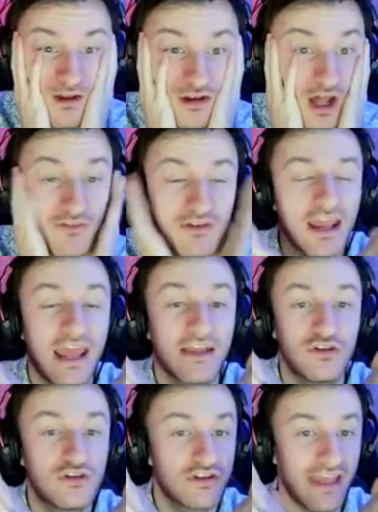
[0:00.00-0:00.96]
Not even
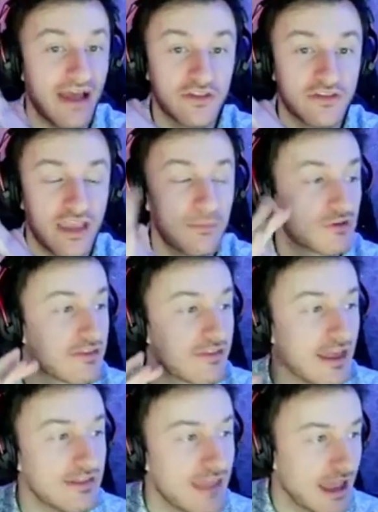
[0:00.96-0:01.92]
hands. You just have the skateboards, because
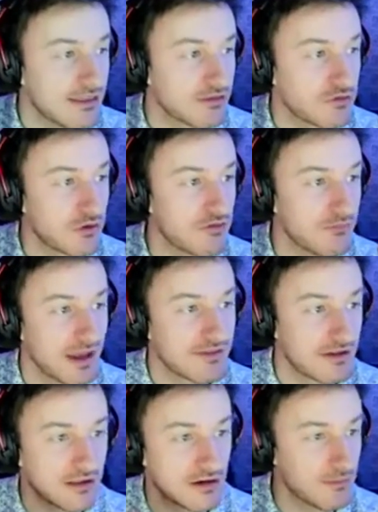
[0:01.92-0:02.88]
then that sort of makes
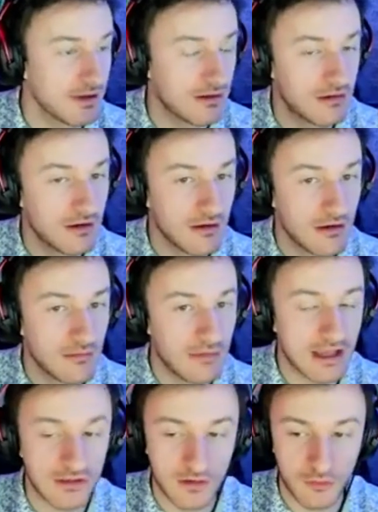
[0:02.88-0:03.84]
it
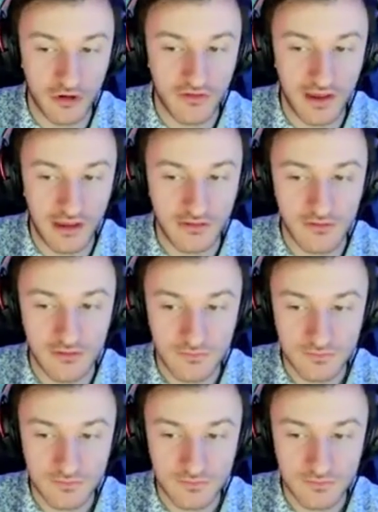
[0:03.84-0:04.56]
make a little more sense.